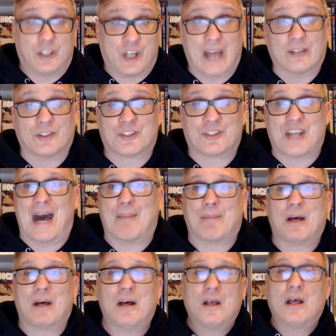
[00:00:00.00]
Channels app.
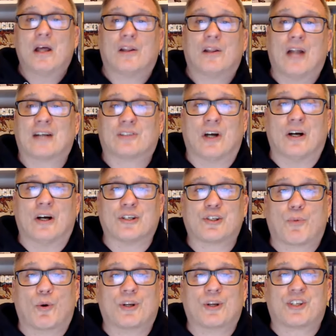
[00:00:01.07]
Locked On
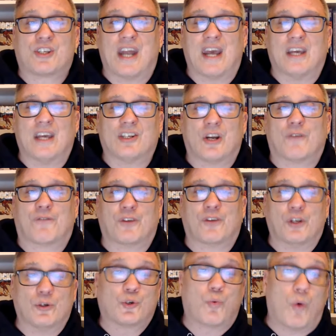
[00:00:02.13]
Sports Today is here for
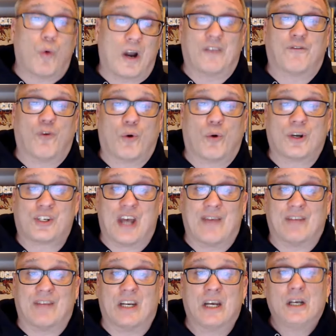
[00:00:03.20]
you
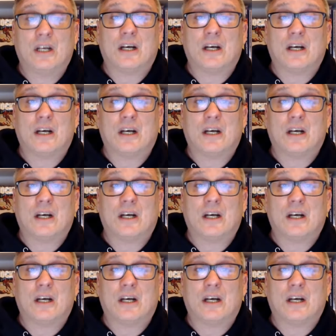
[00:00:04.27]
24/7,